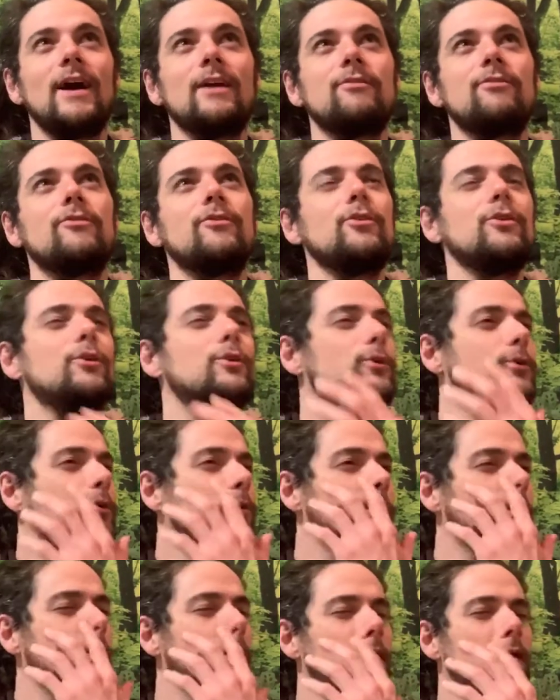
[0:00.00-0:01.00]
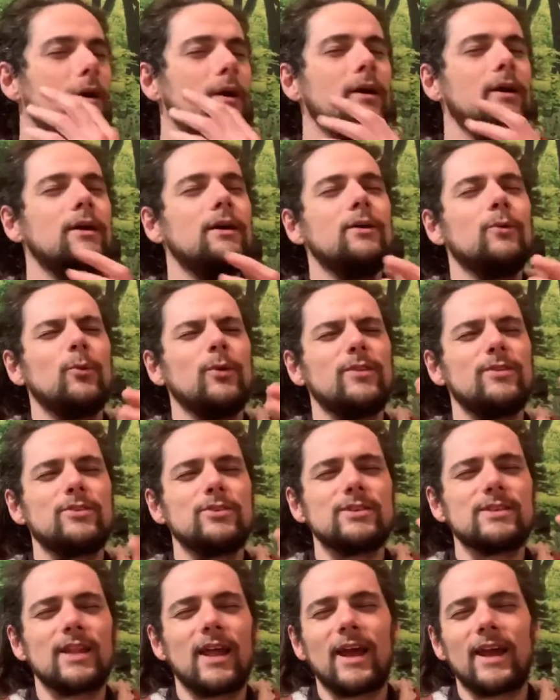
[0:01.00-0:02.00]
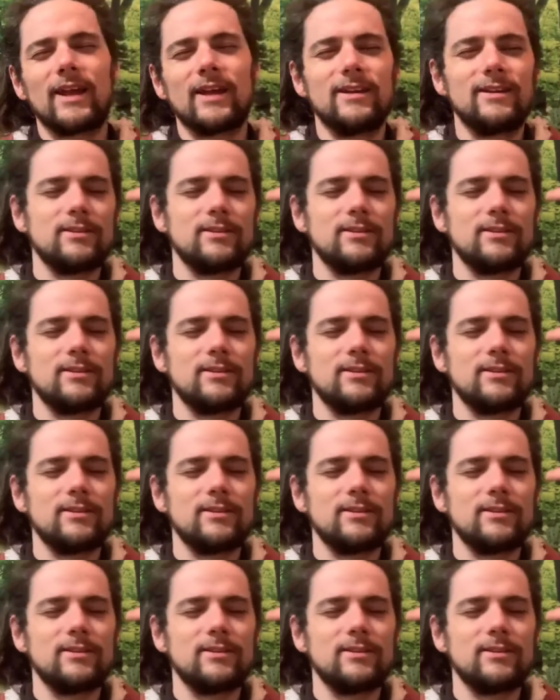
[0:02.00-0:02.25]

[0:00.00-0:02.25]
for you with just like